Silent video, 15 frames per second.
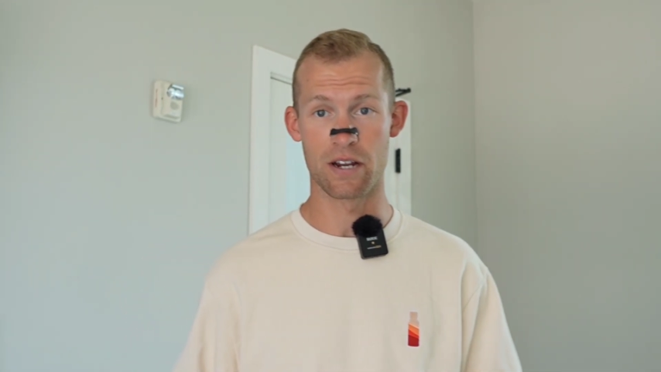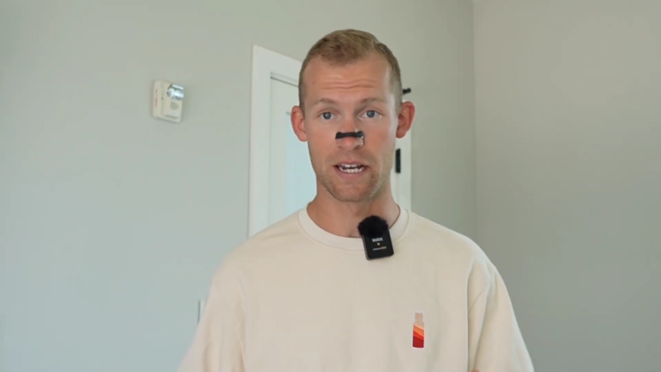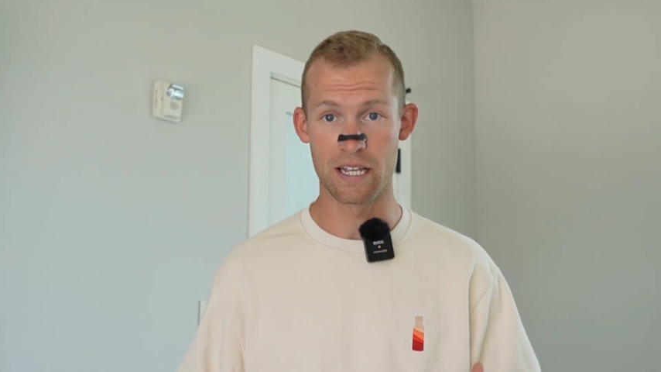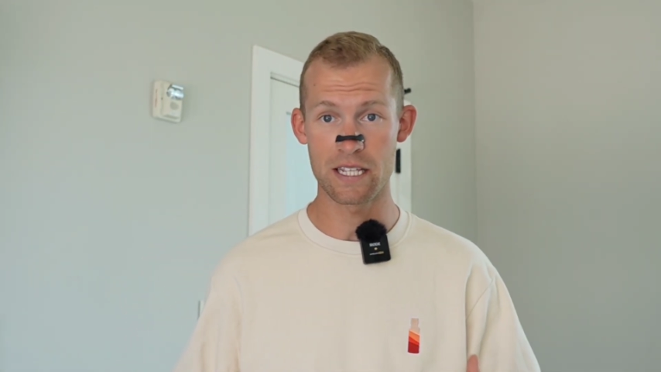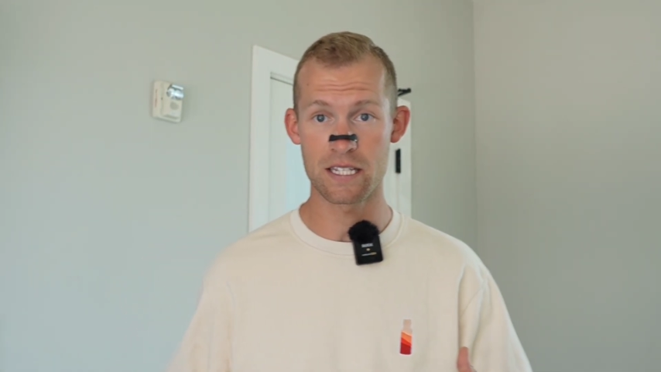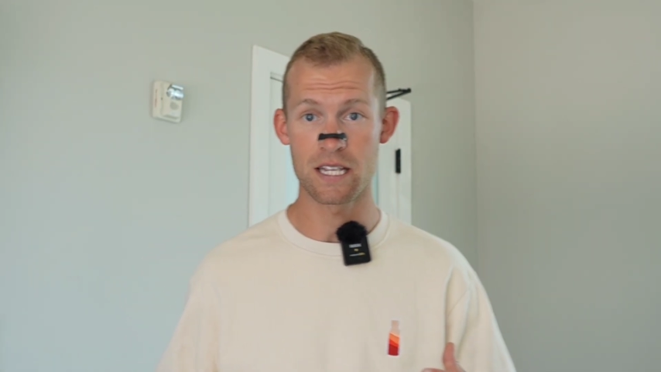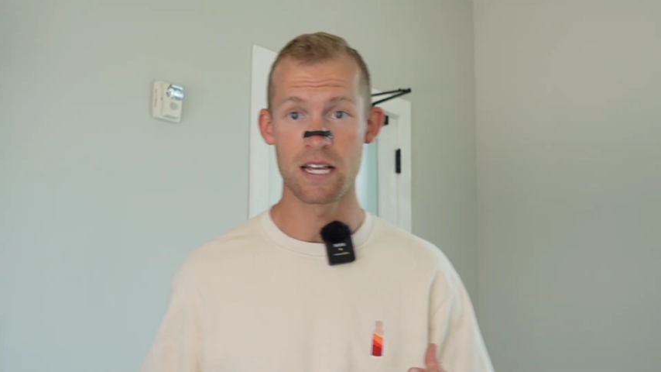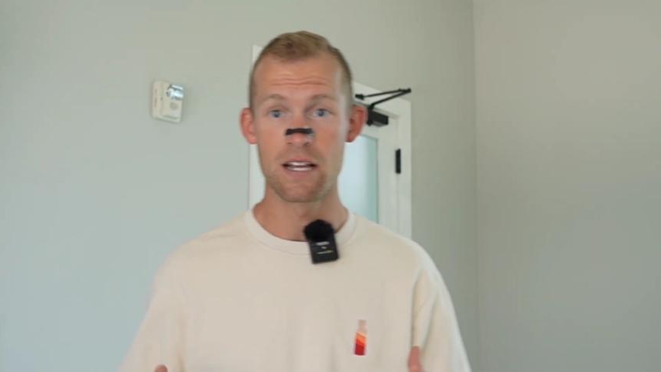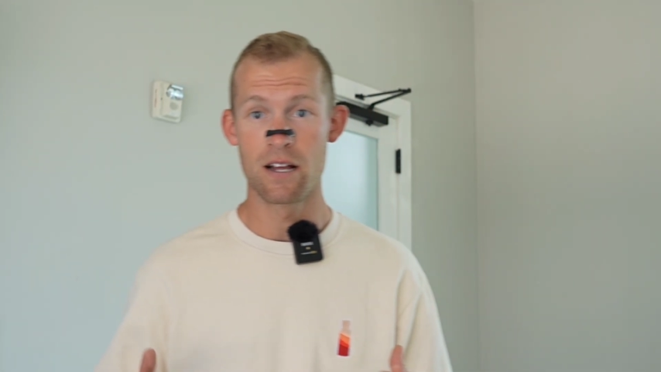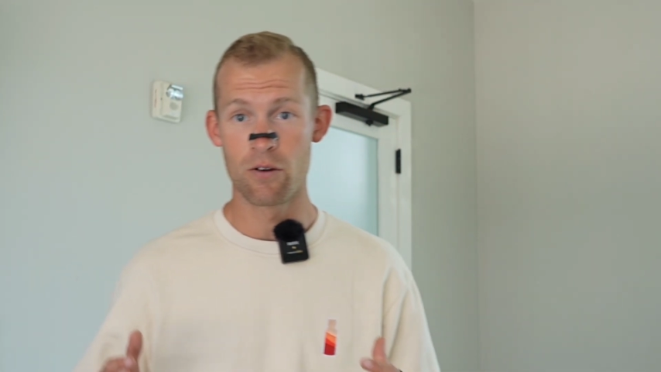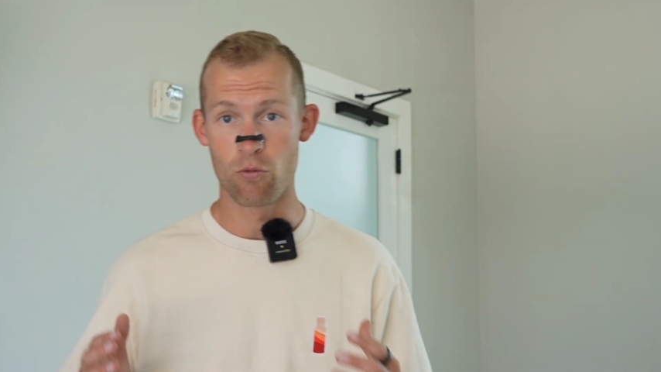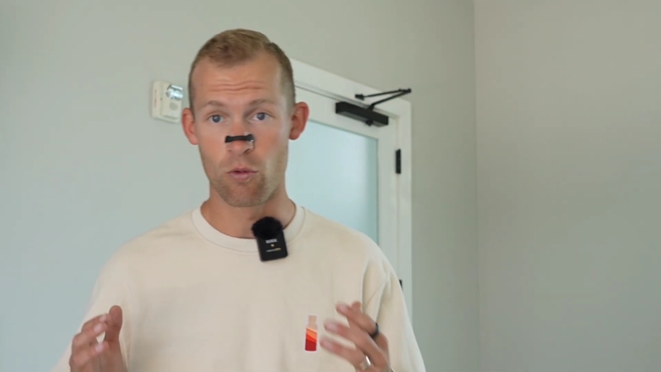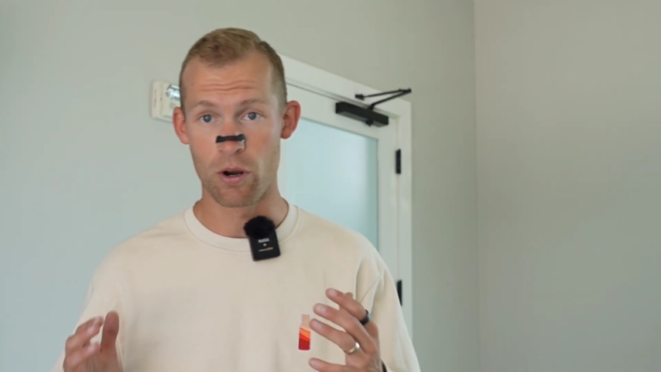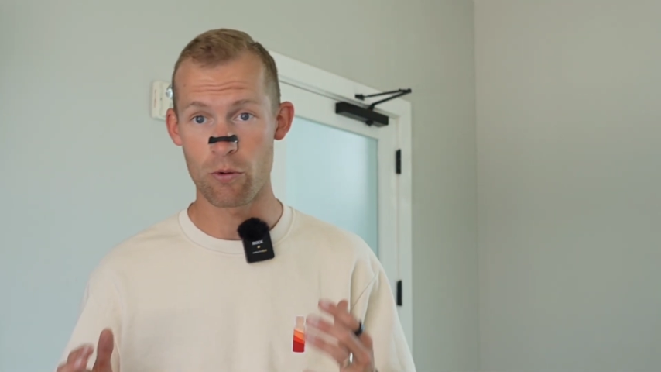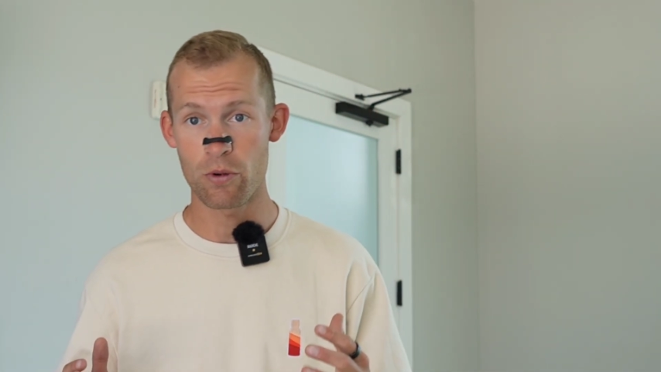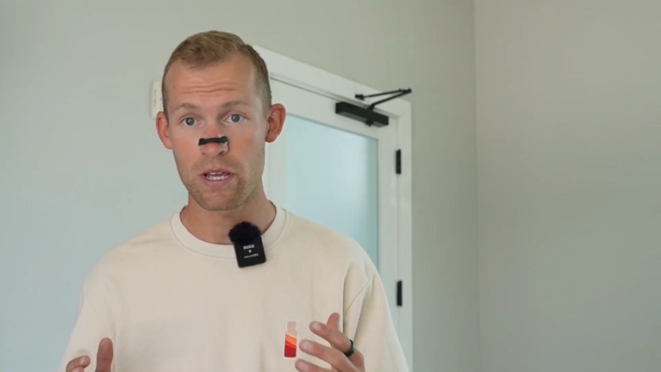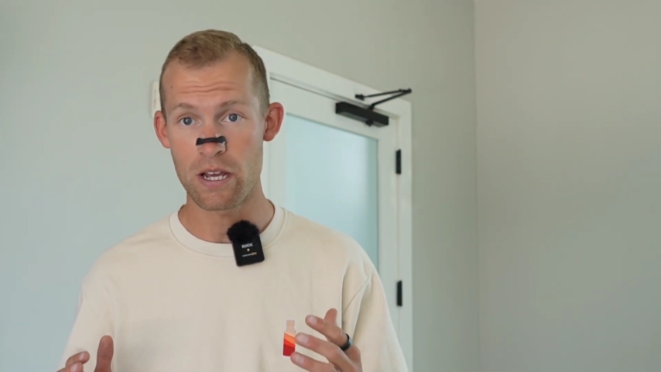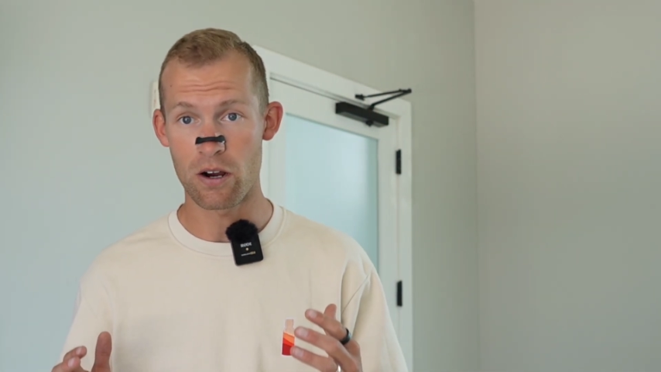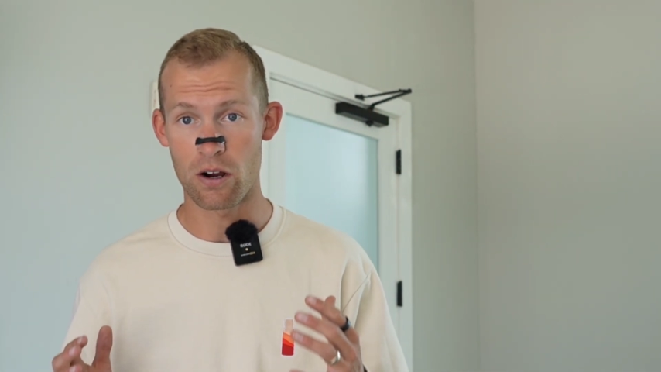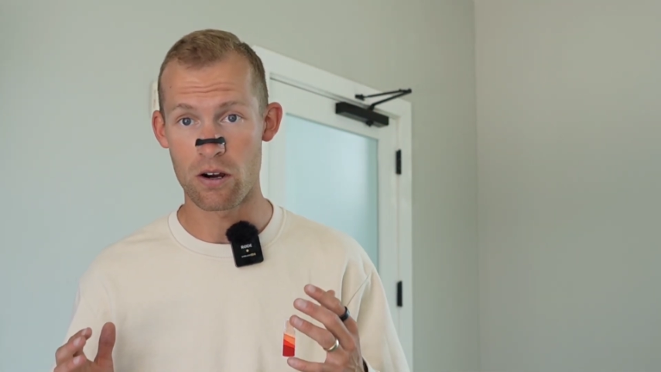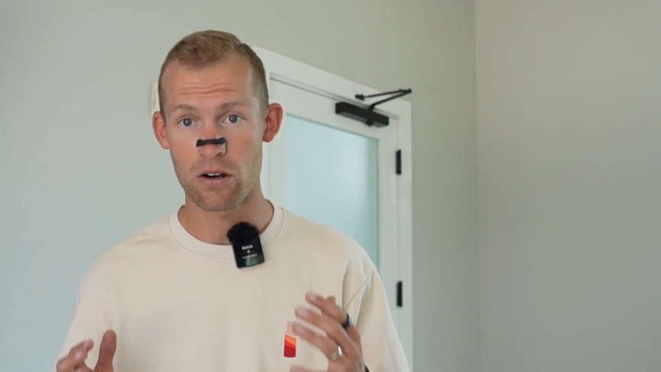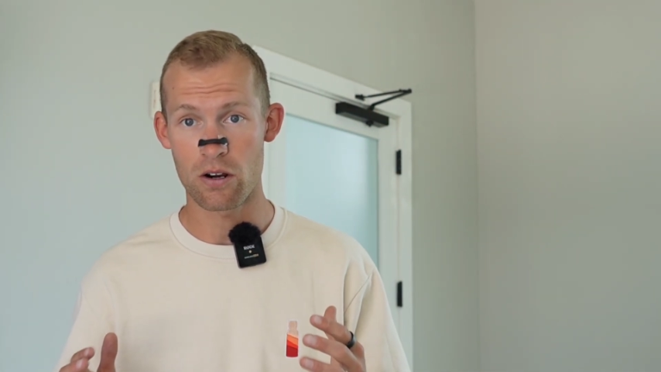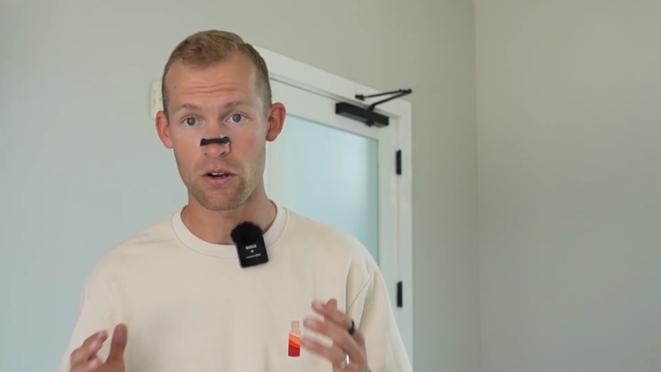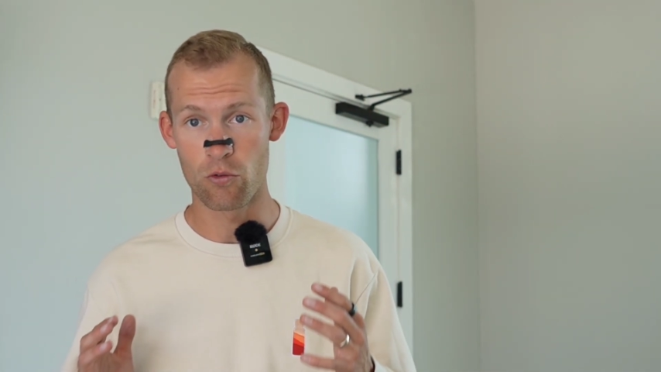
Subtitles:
it is when we are